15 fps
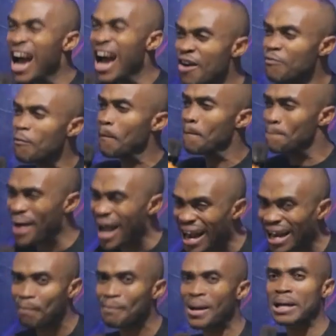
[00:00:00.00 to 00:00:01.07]
have
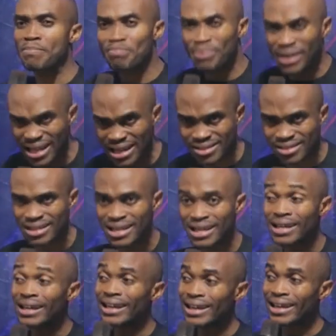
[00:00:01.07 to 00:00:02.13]
back my place
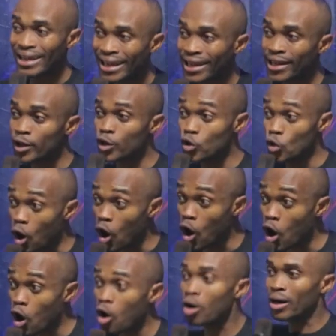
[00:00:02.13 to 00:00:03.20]
in
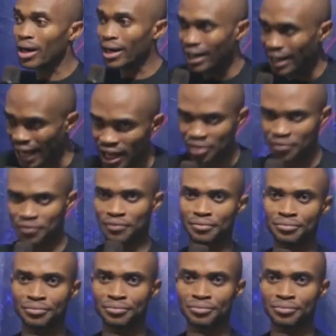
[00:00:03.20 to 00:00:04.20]
your life.